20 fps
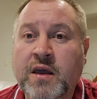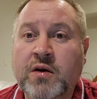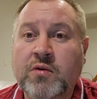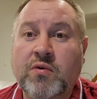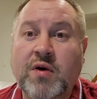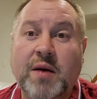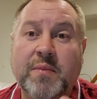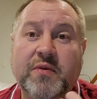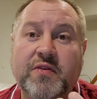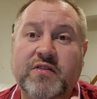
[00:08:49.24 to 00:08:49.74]

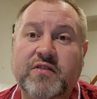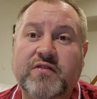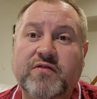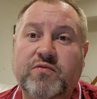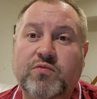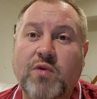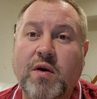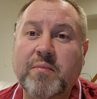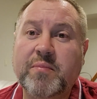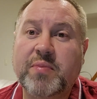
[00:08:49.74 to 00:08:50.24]
what happens if
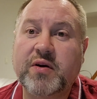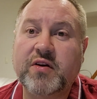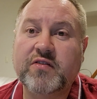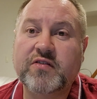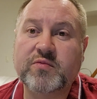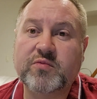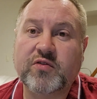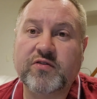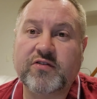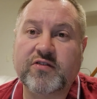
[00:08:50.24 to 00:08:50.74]
one
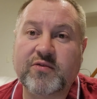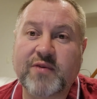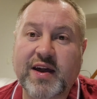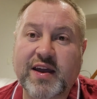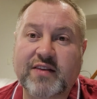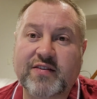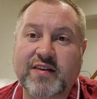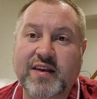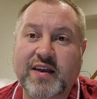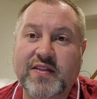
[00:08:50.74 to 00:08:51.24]
person wants to
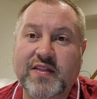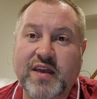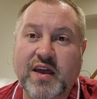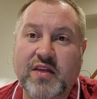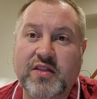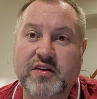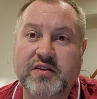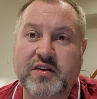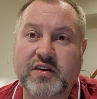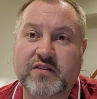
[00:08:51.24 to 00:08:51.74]
exit and the
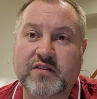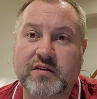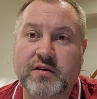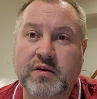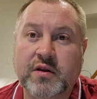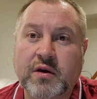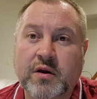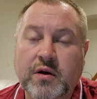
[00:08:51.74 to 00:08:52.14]
other doesn't,